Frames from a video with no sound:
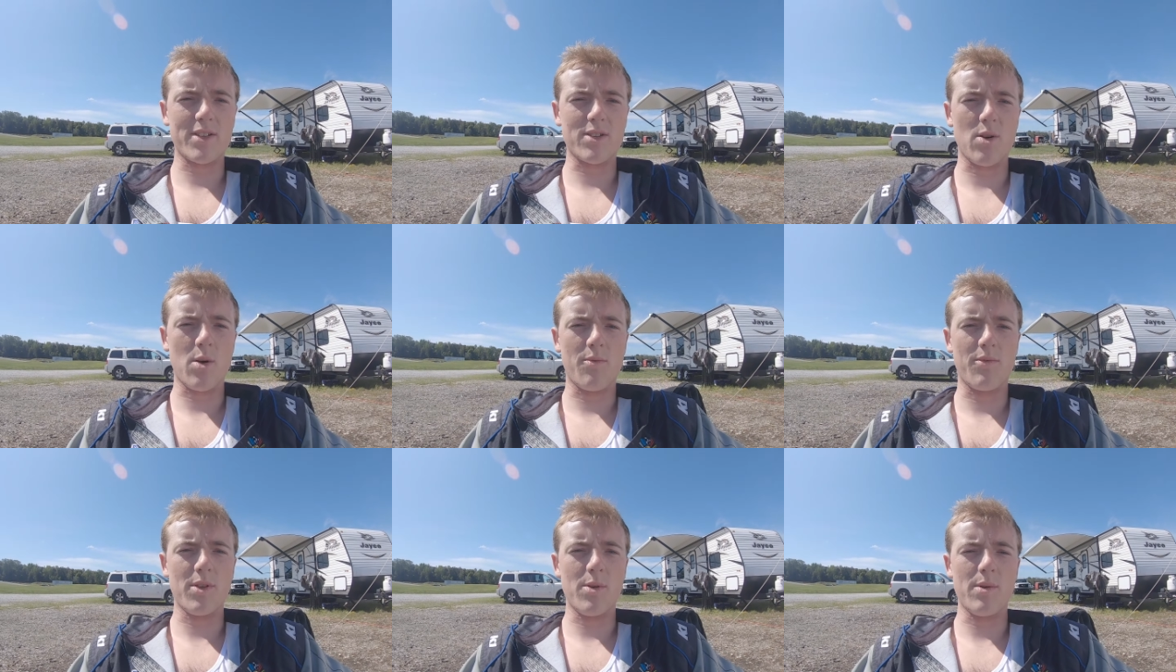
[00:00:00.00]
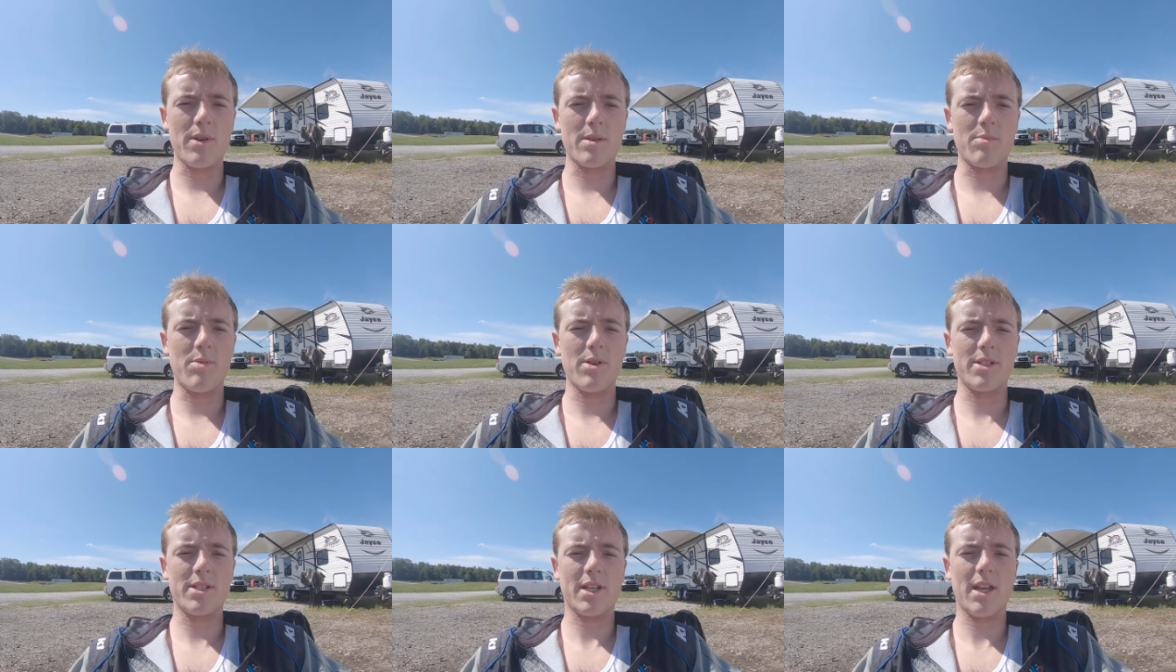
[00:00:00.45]
so hopefully we can
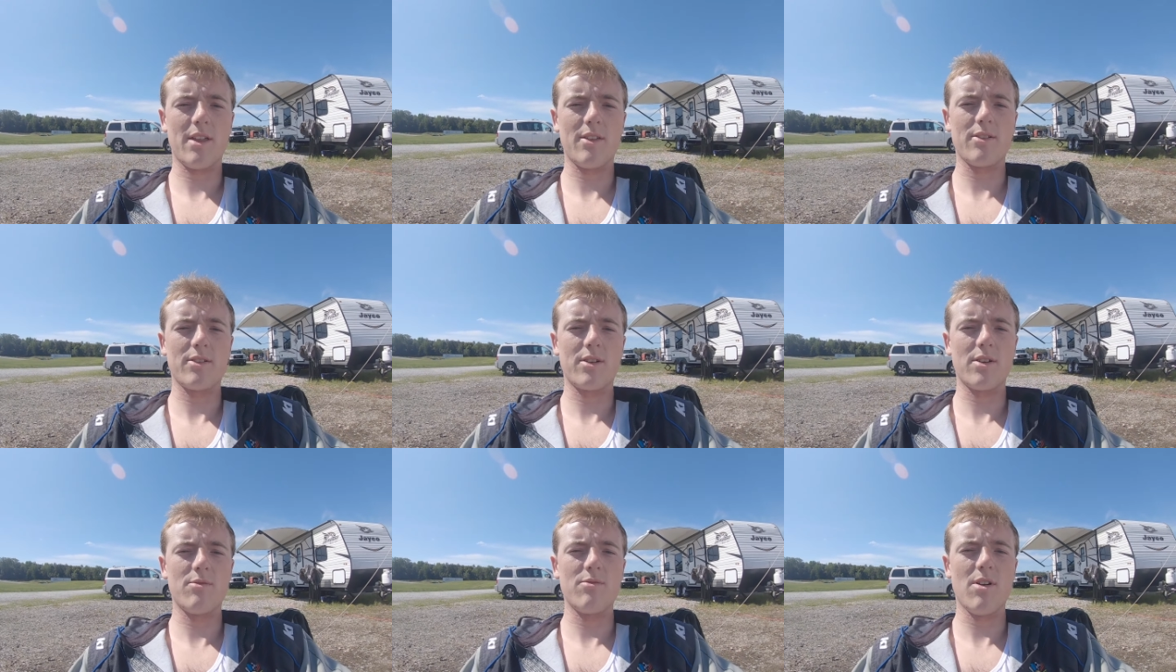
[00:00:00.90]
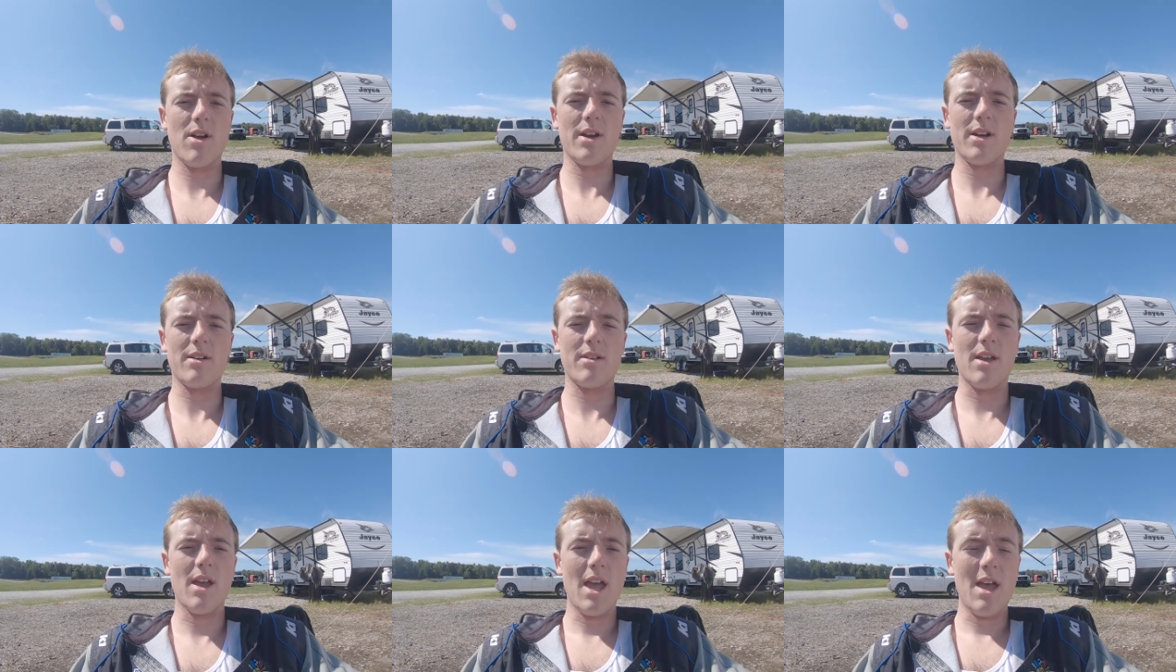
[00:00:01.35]
put together a good run
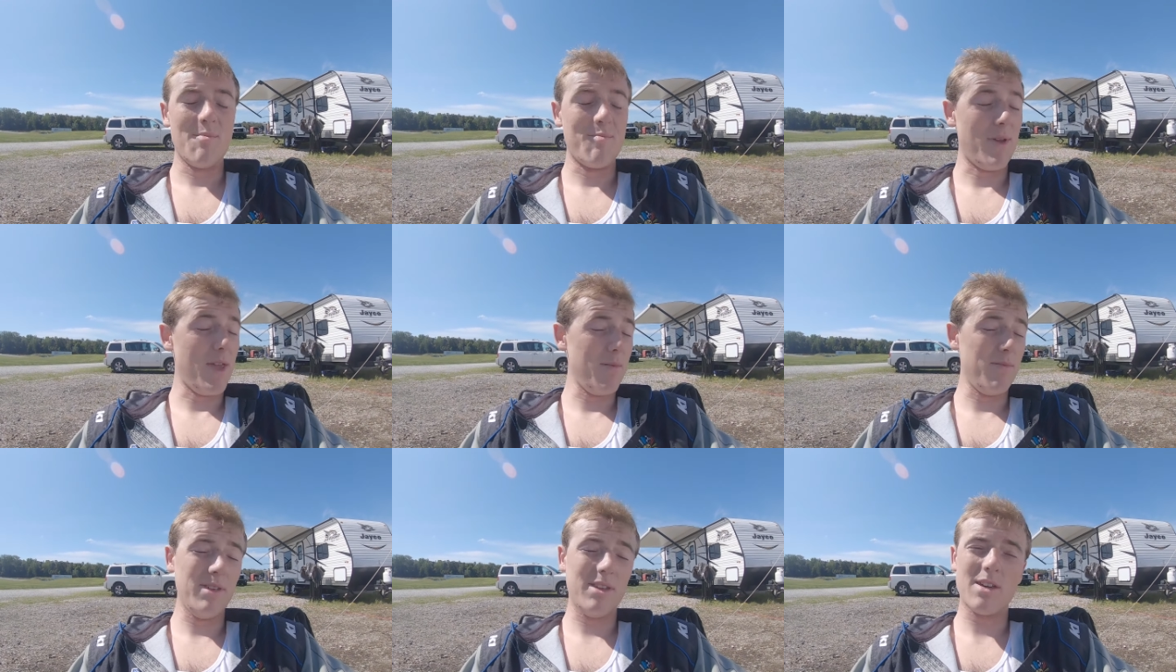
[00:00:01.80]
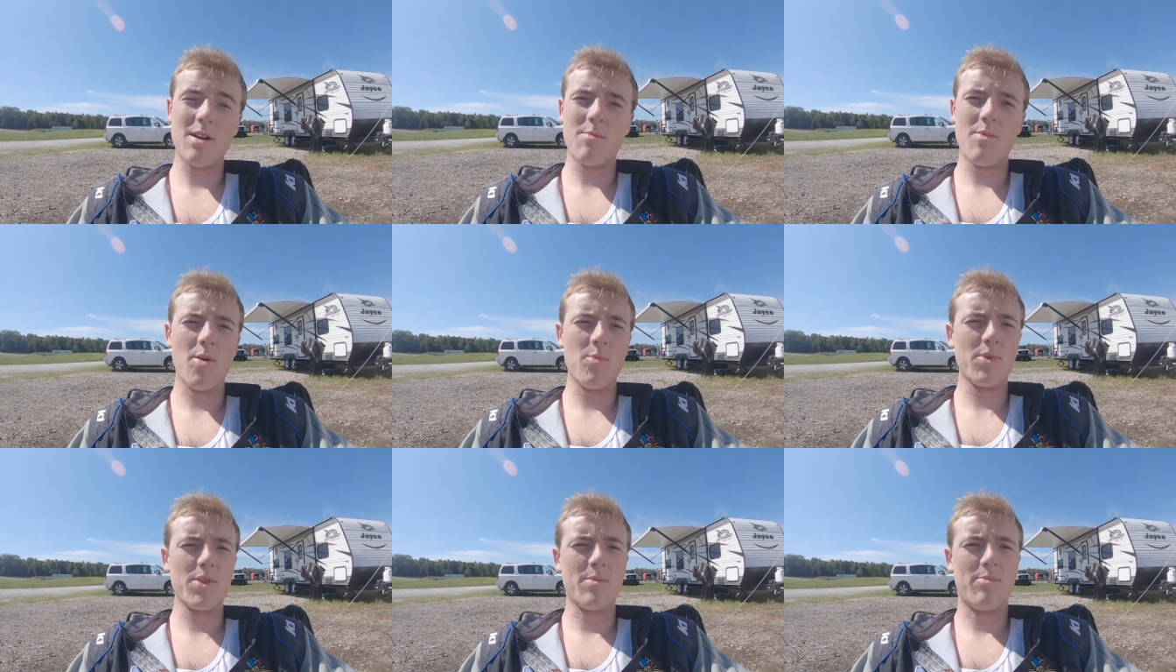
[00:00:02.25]
and maybe come
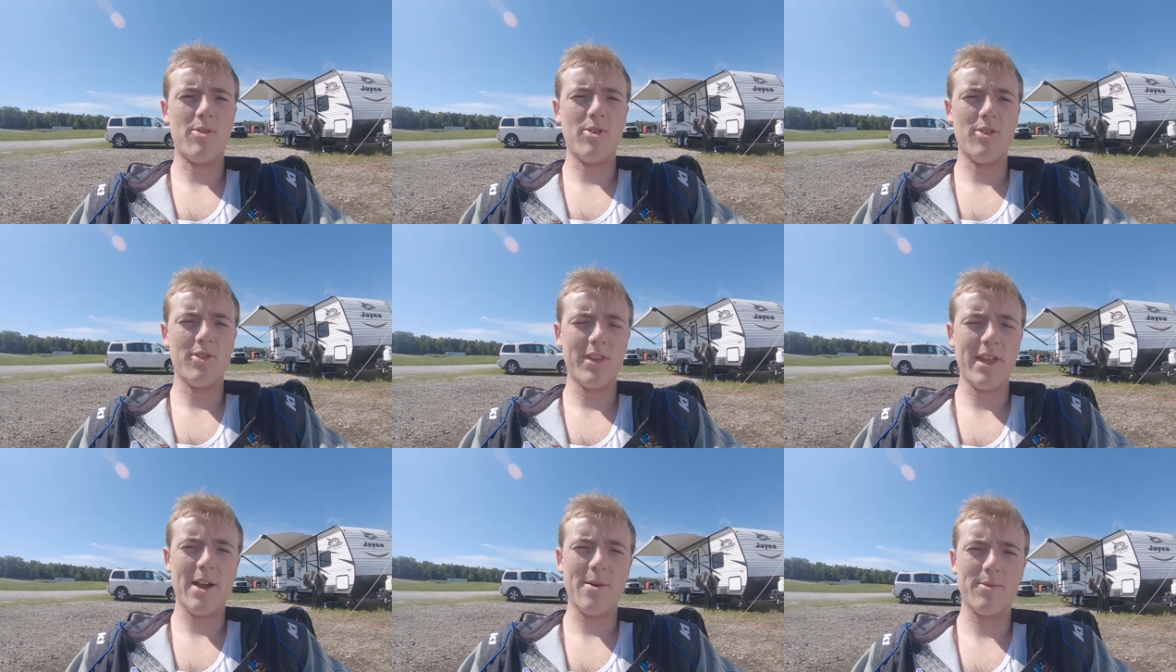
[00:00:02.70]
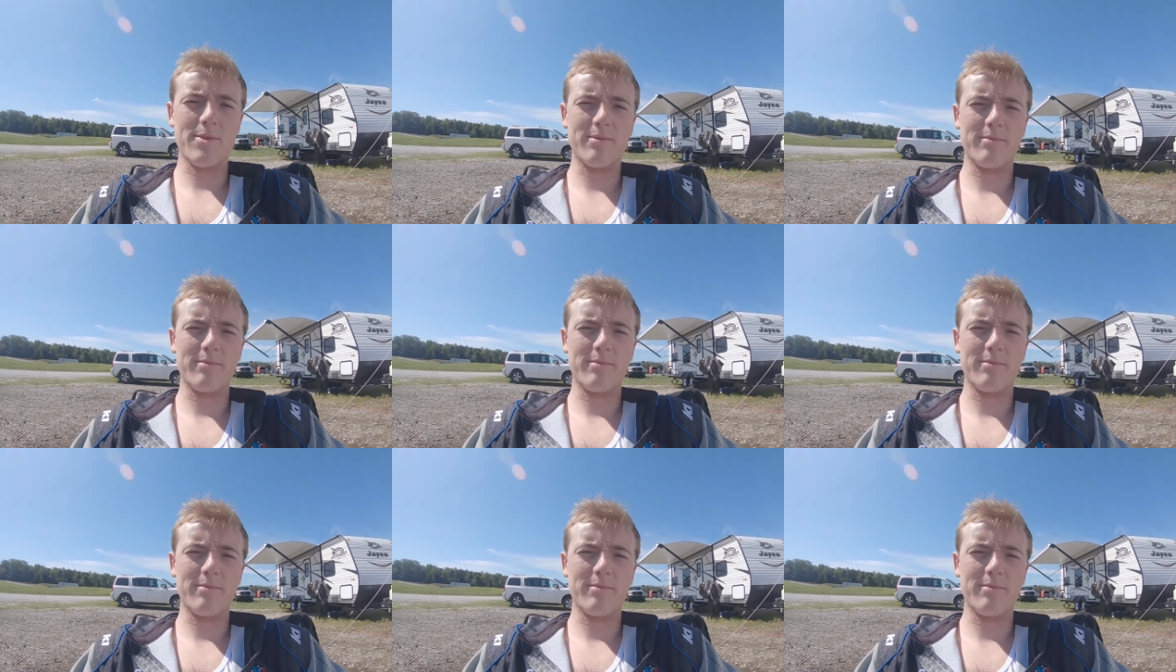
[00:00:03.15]
home with a pole in that